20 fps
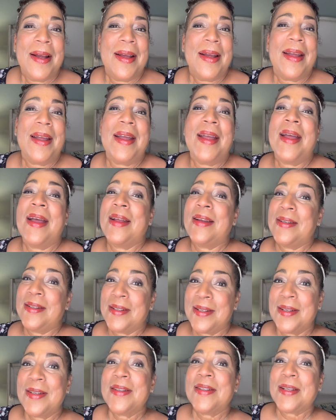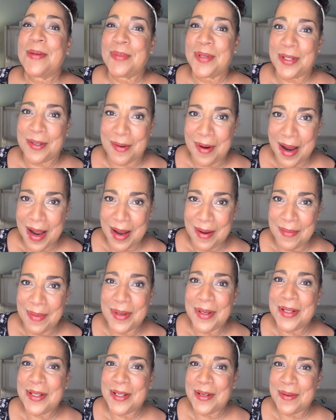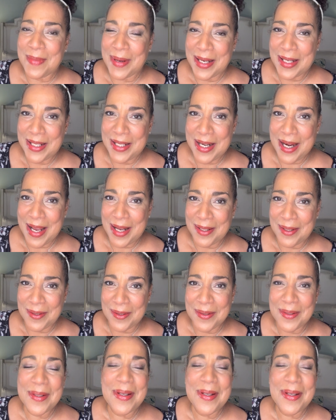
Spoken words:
and subscribe to my channel.